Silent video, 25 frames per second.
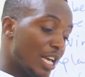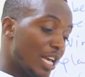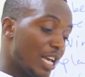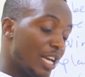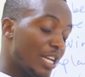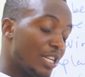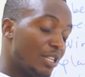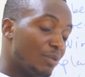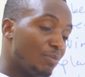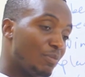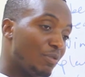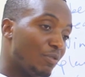
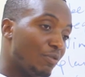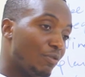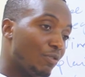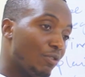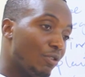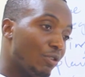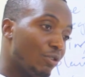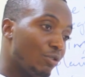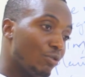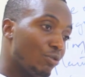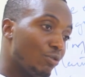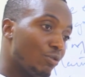and
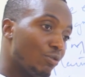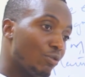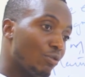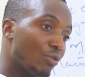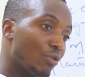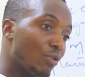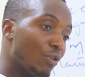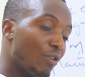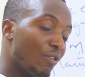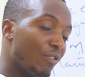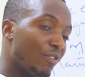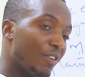before you
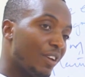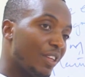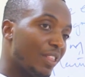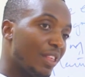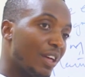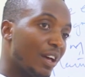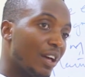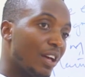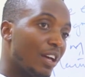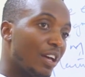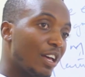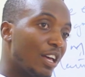go
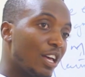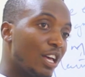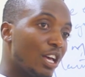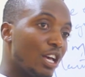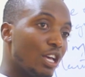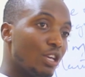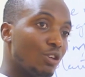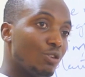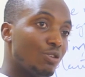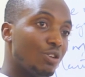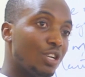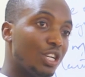further,
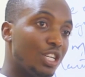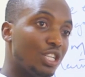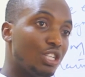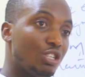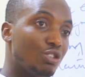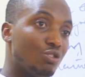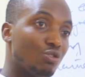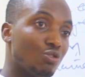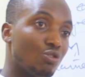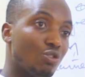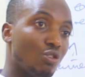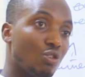you
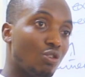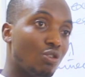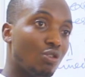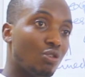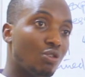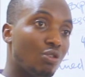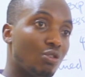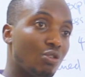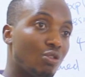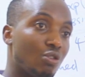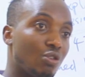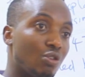need to
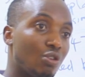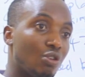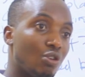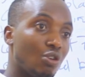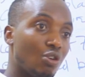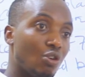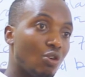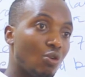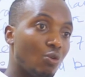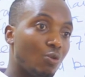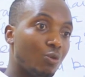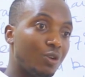know
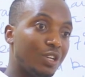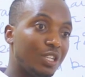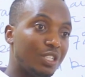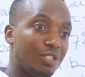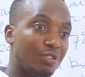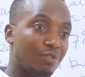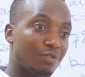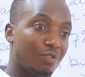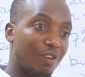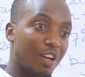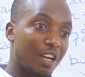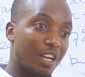
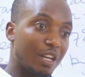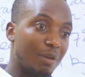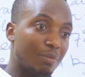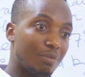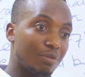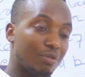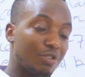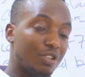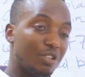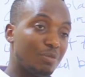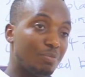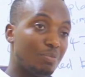which
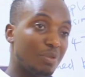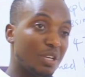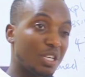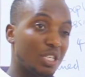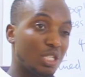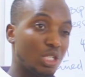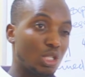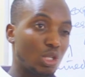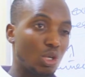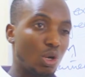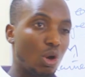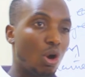variable
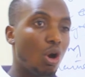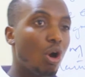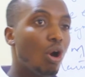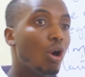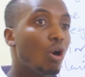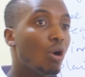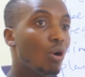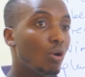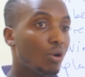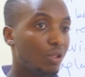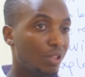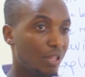depends
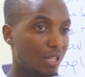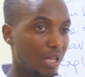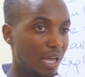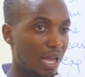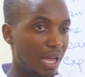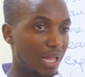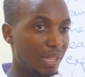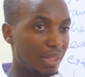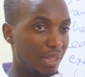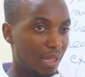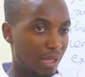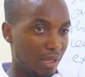on the
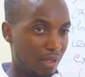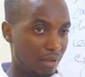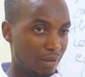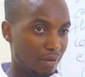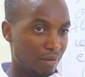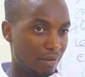other.